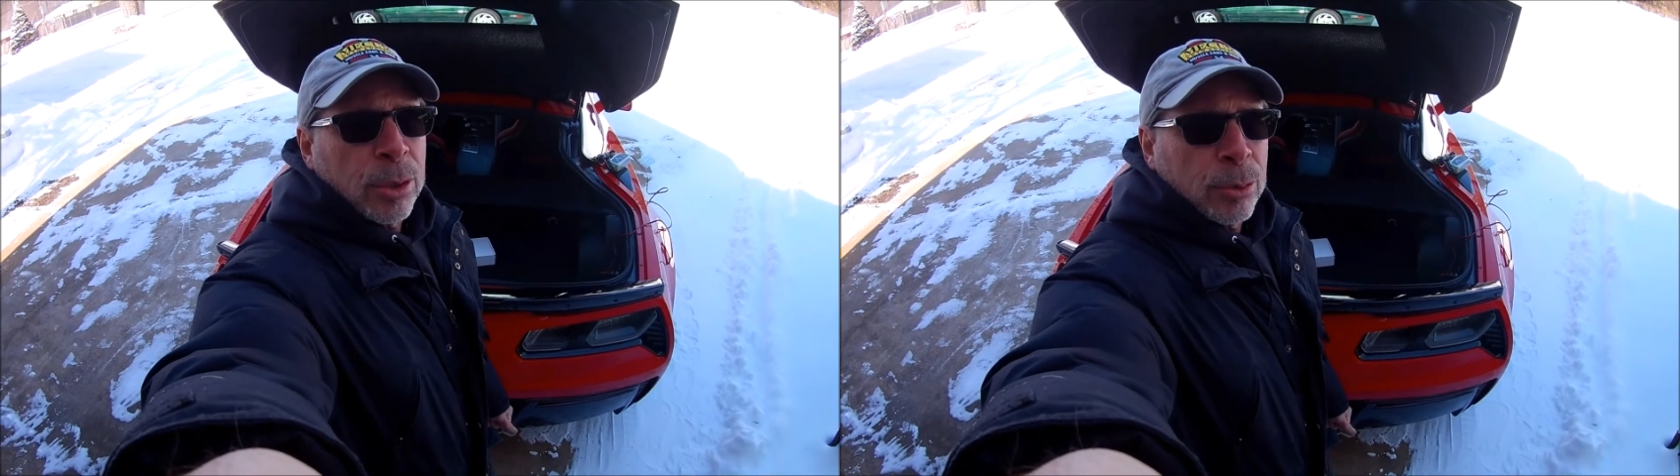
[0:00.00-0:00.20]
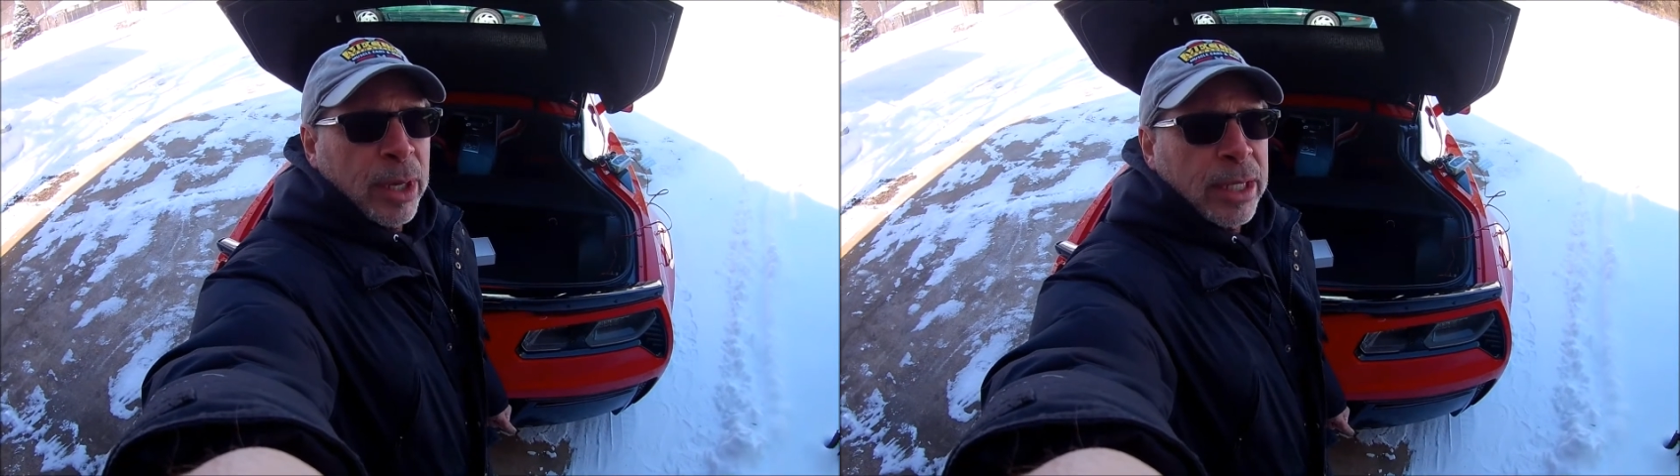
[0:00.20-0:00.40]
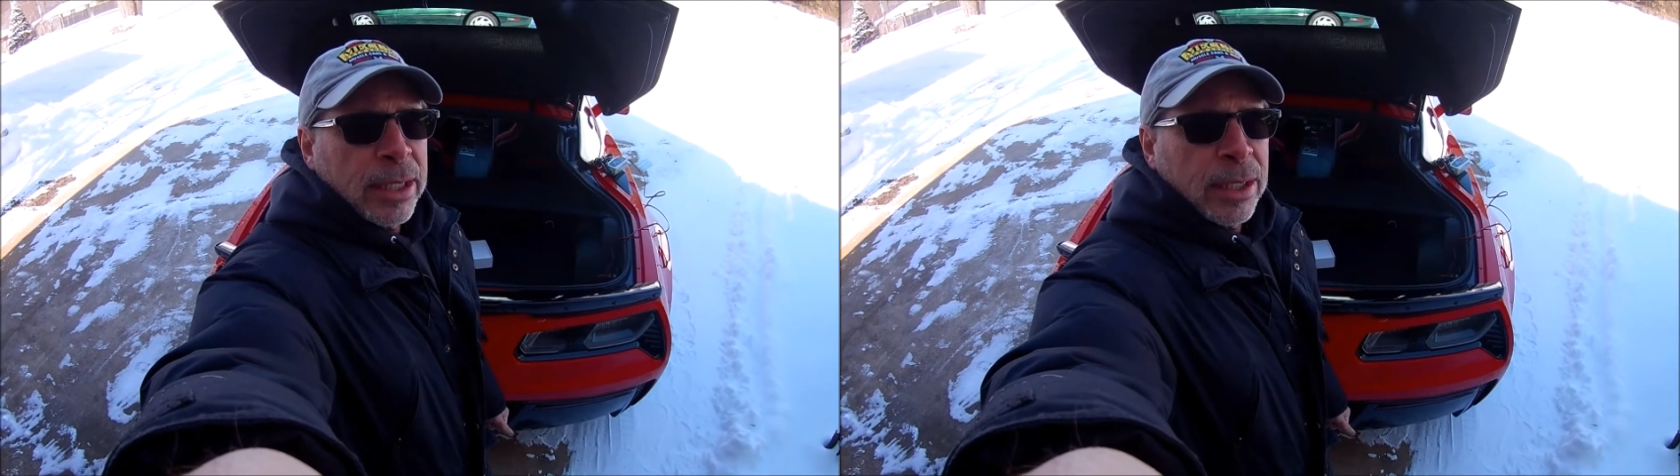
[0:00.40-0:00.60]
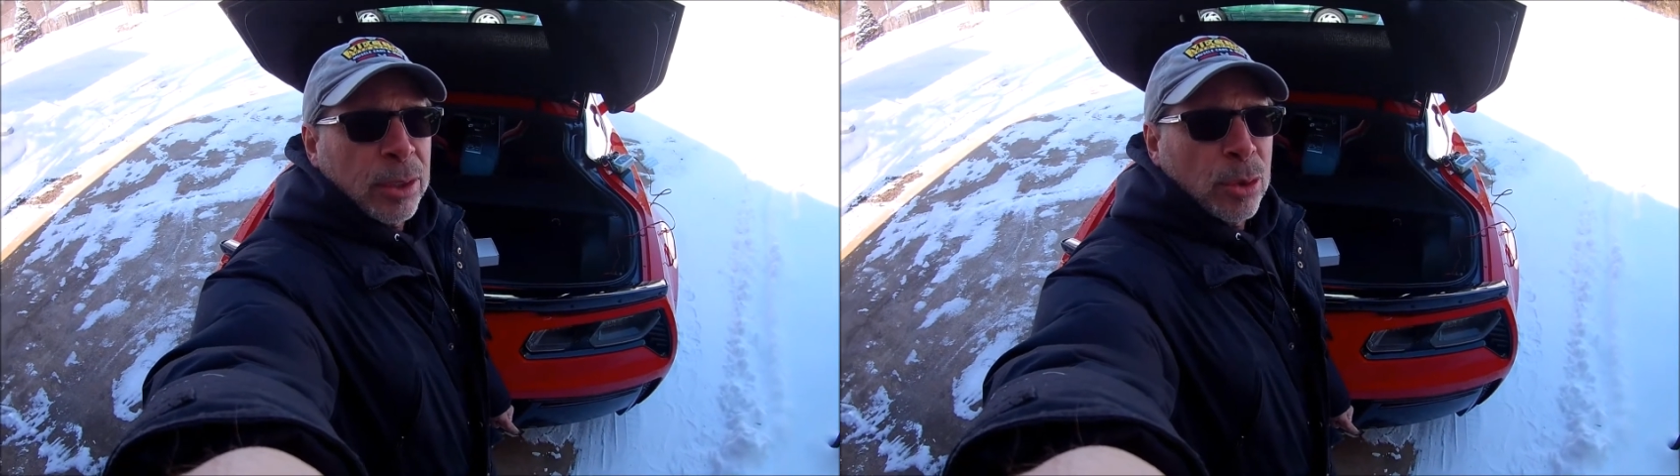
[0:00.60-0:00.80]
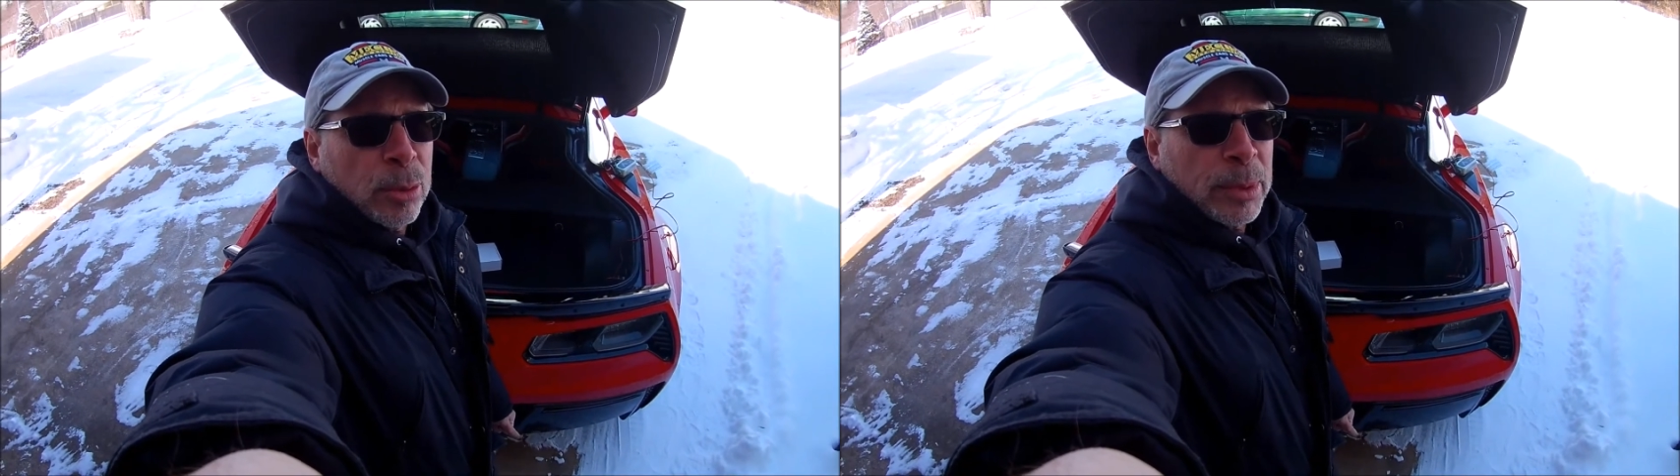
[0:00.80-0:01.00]
rate than it
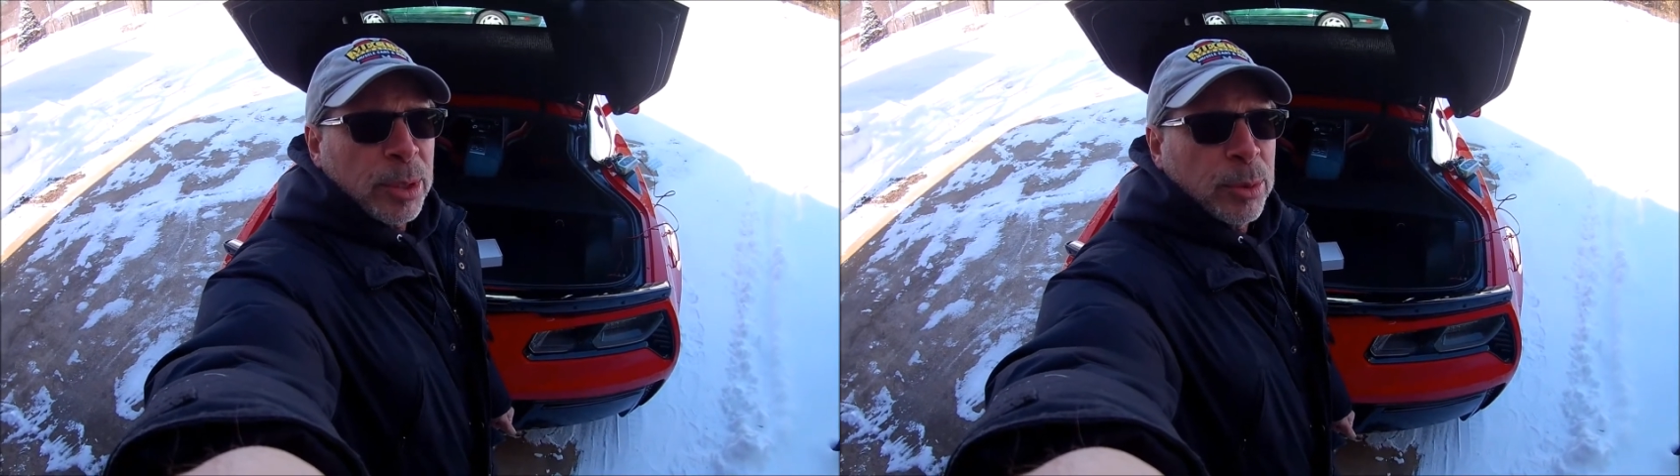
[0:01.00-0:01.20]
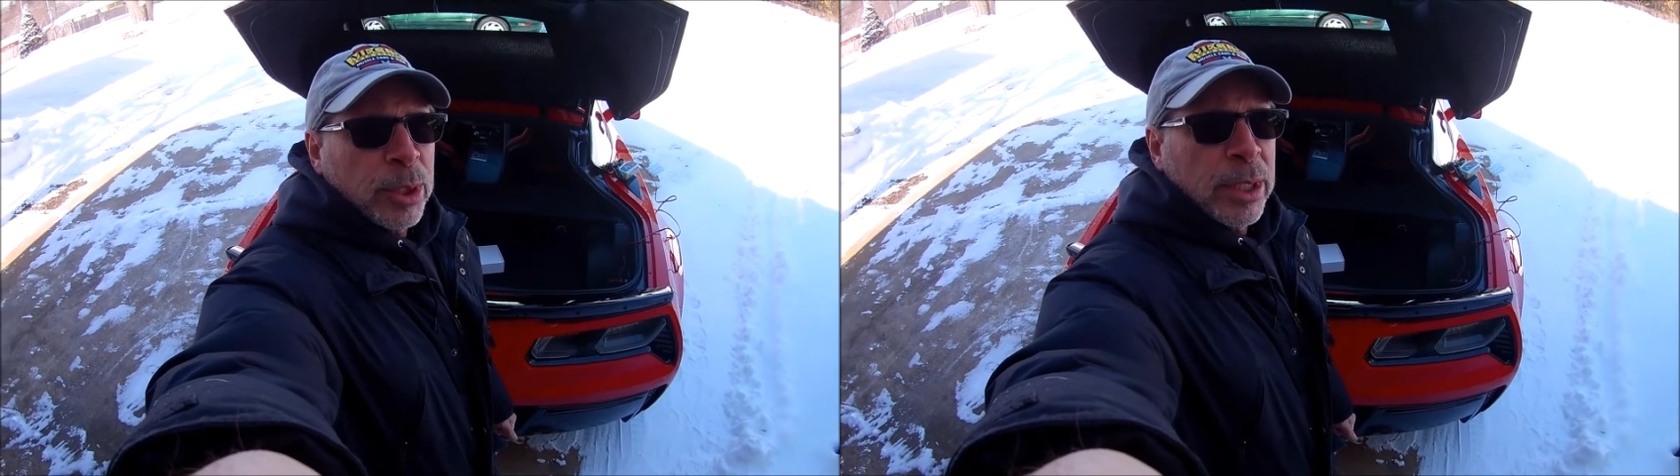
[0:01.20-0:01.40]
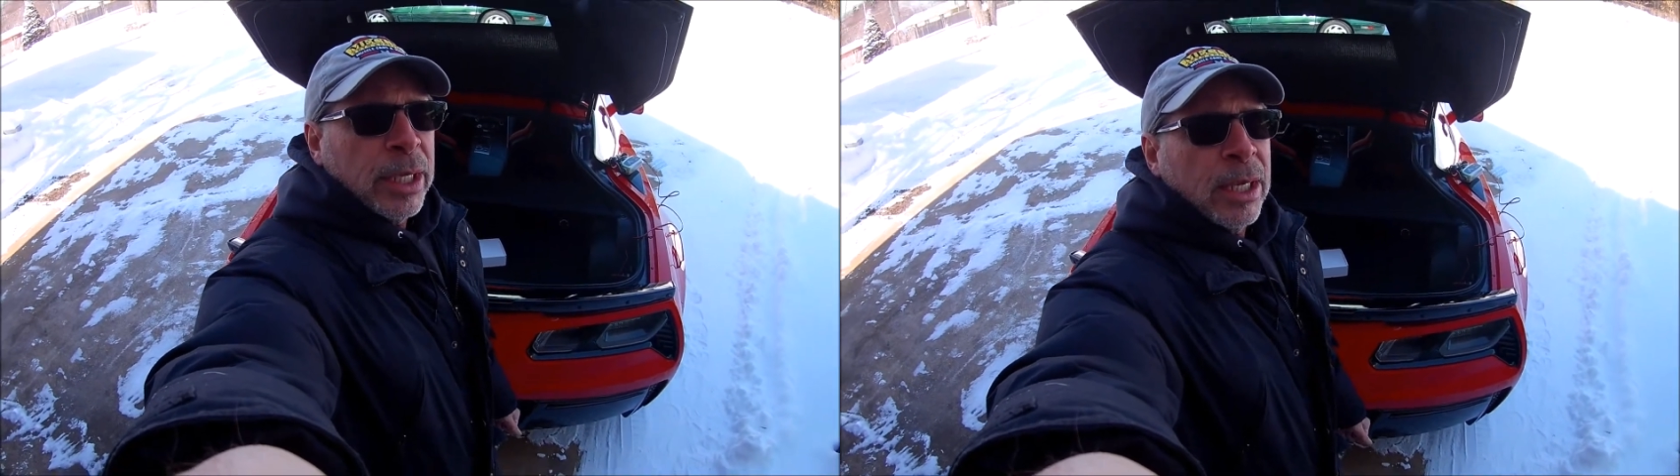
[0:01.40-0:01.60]
normally would,